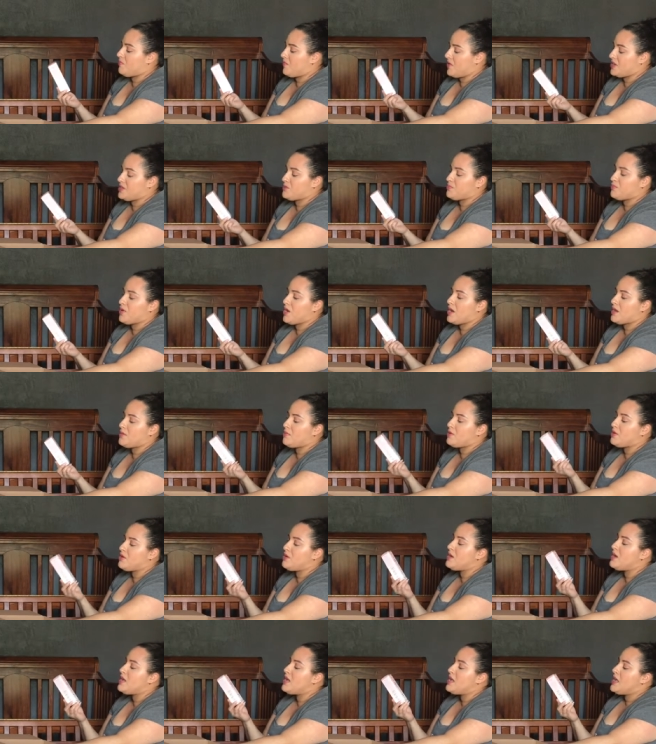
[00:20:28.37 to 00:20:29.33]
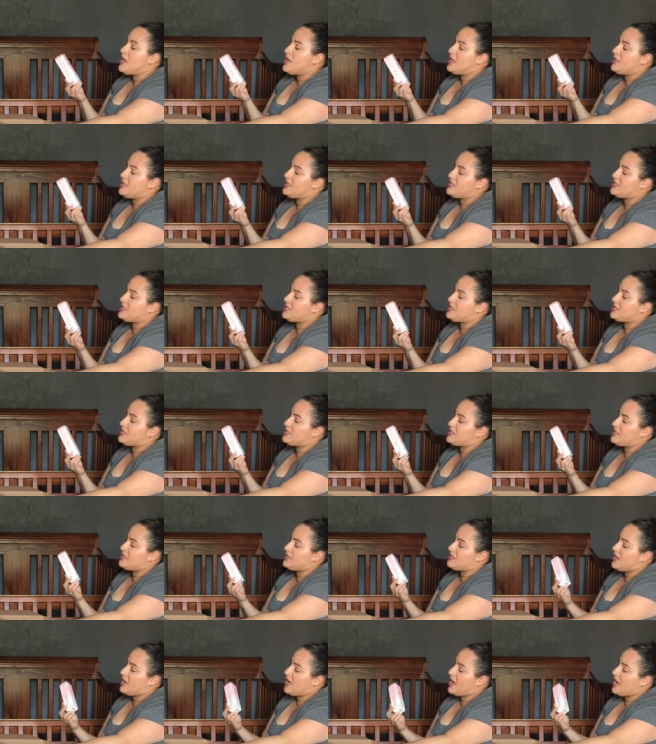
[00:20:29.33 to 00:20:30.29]
Face Primer. This is
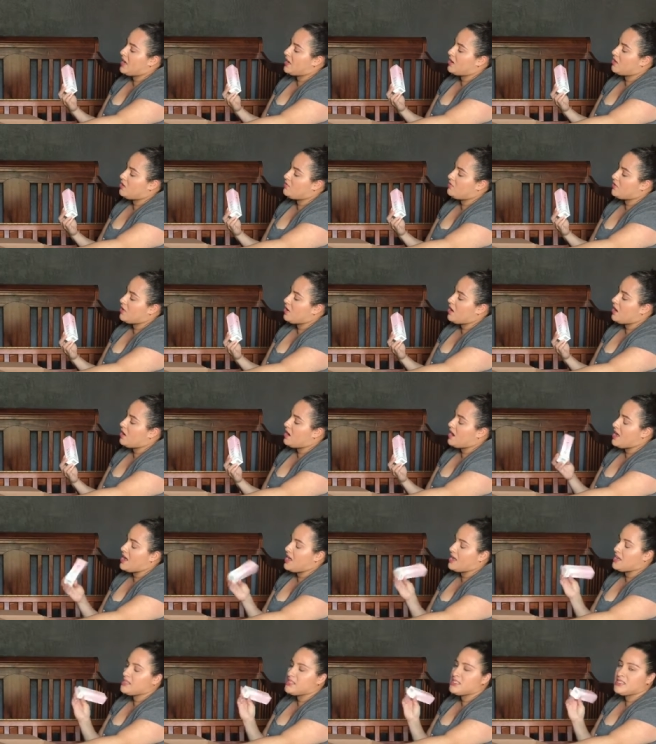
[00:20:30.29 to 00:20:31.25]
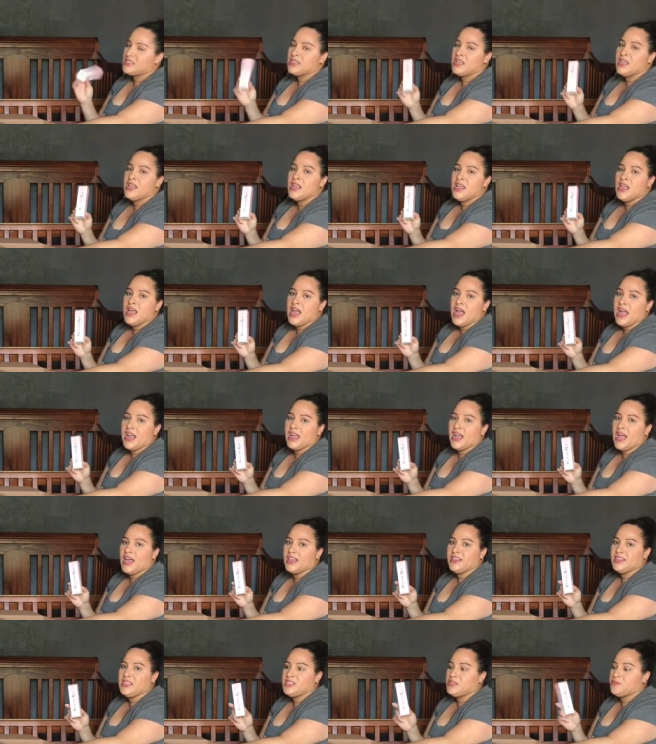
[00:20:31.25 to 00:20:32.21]
the Hangover RX. I
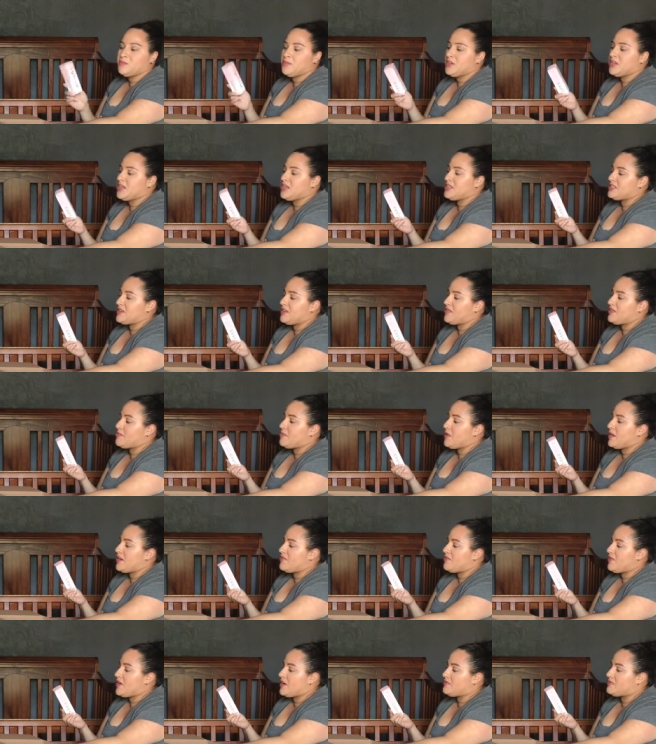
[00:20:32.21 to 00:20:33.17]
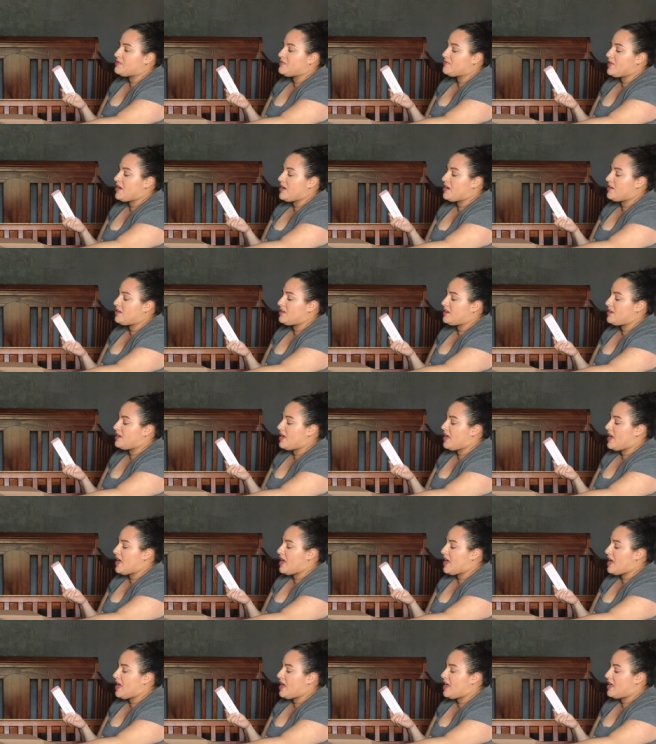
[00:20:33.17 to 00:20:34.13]
got this because everybody raves about it. It
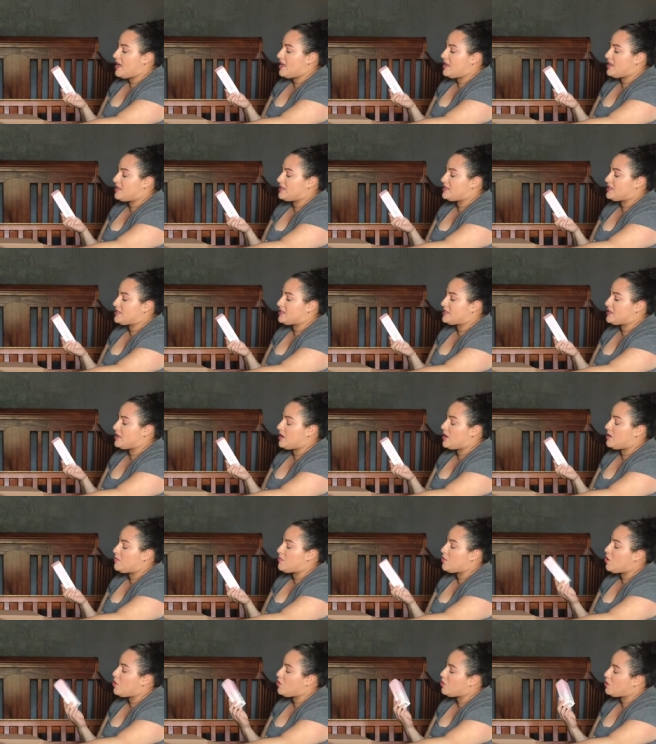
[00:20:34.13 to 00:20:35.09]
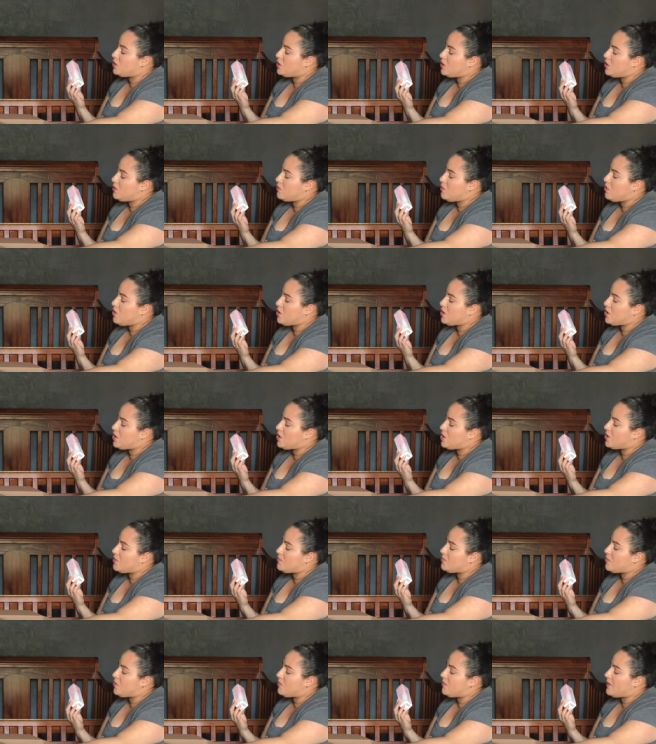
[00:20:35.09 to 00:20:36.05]
has um, coconut
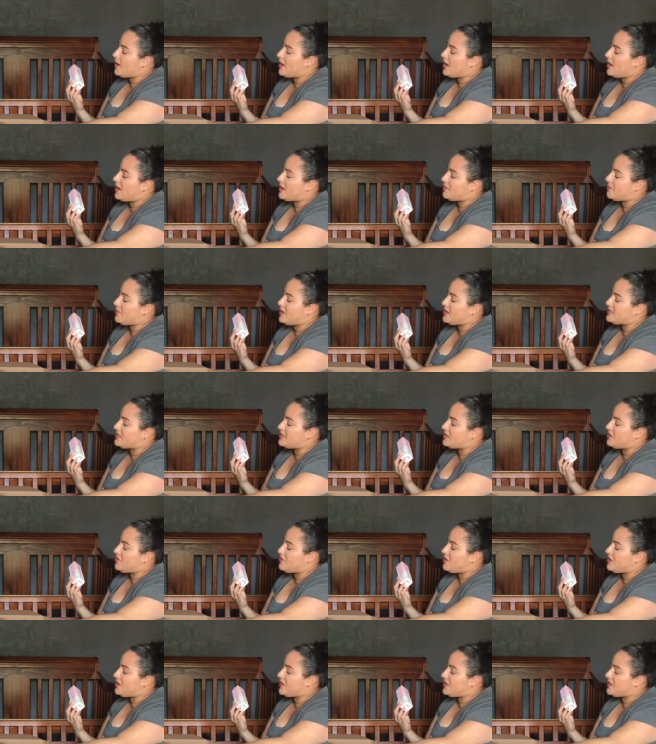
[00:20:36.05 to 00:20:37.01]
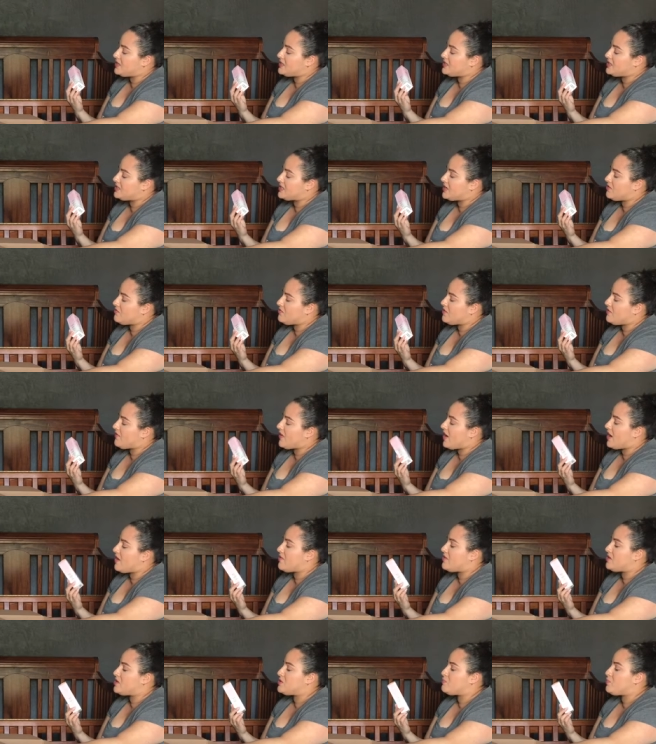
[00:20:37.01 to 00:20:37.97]
water, probiotic based ingredients, skin
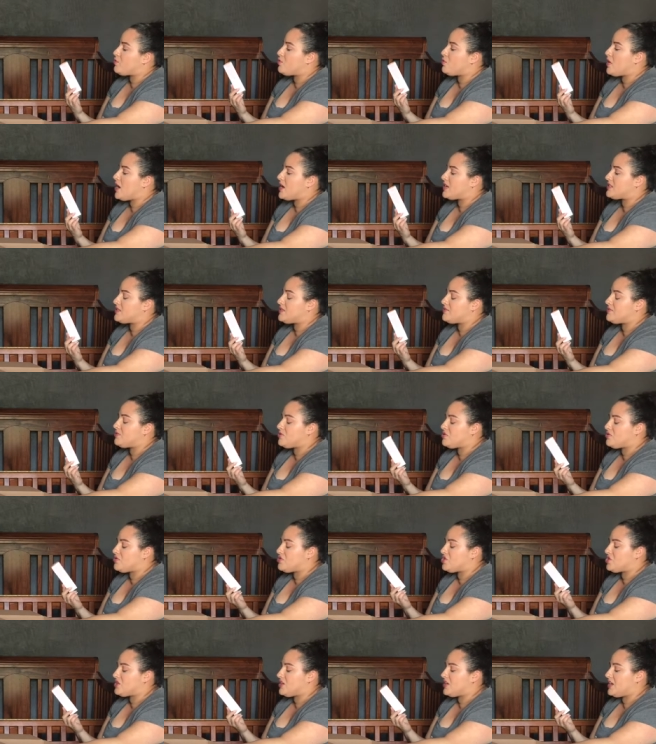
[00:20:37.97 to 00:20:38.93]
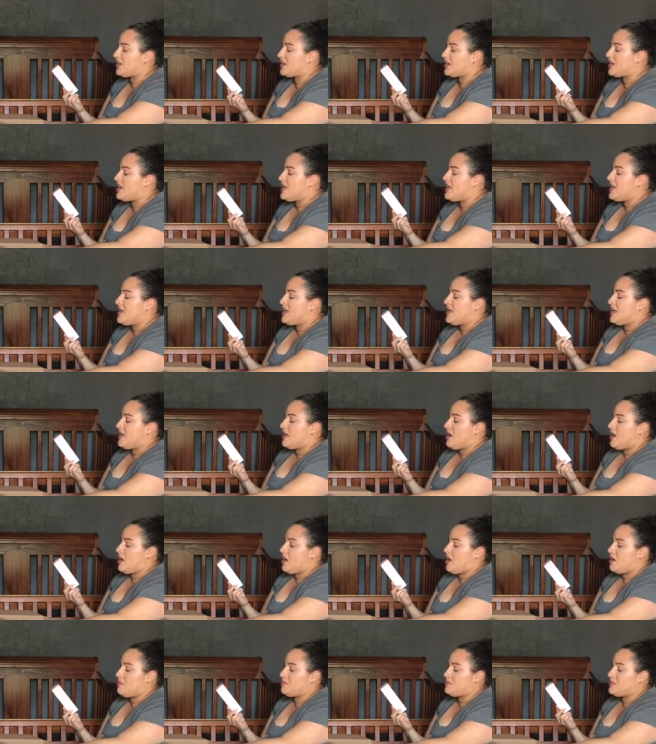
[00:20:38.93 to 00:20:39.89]
revivers, proactive nourishing,
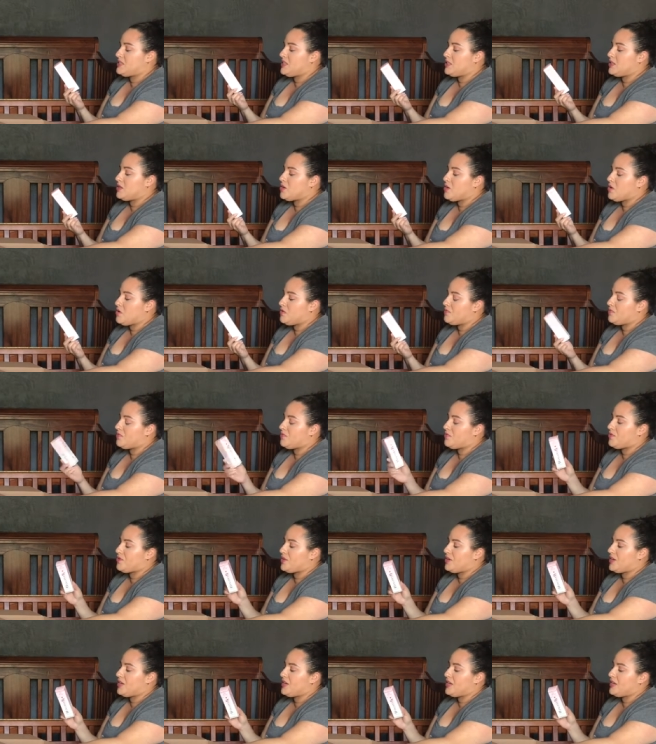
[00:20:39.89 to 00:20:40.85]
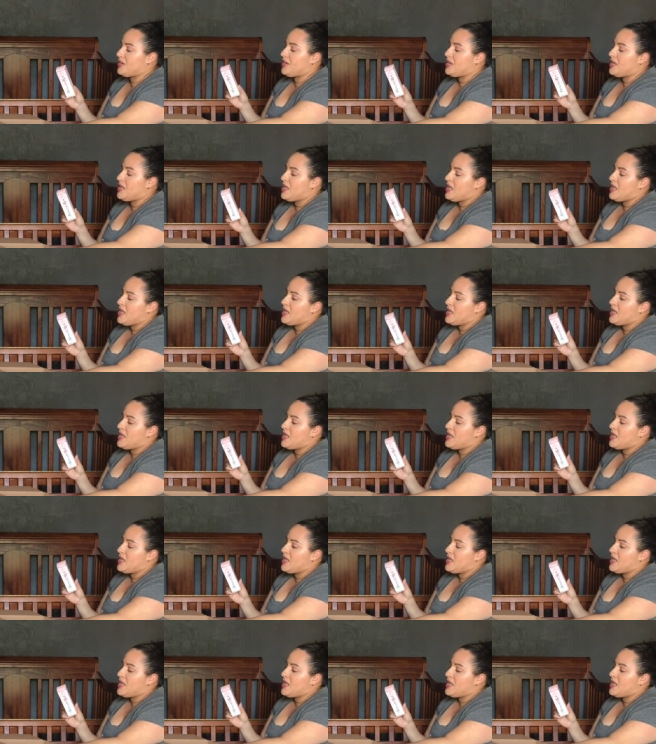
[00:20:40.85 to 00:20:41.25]
um, silicone free.